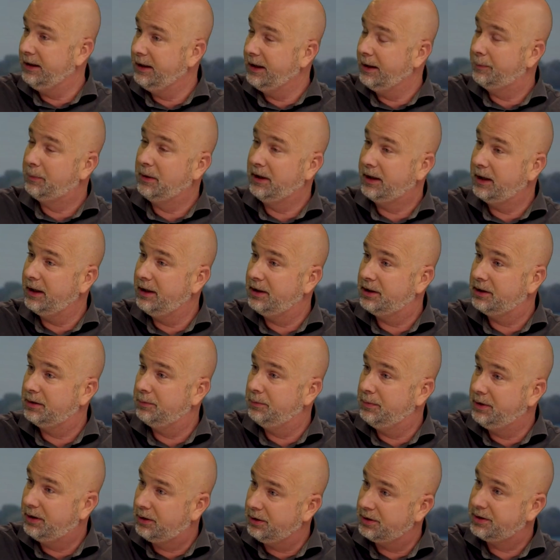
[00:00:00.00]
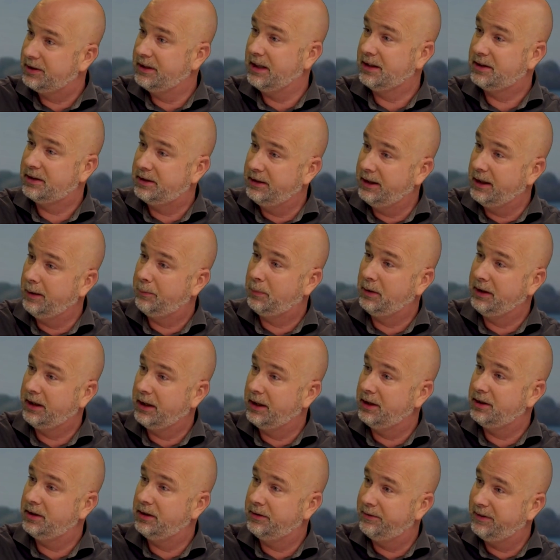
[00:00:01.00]
the application, because that's the
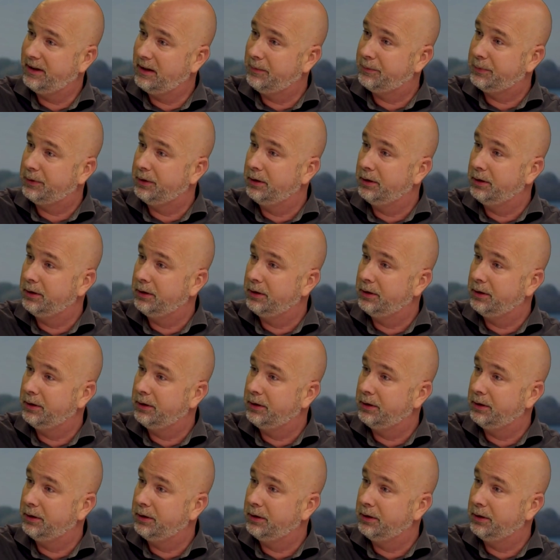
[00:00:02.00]
application developer.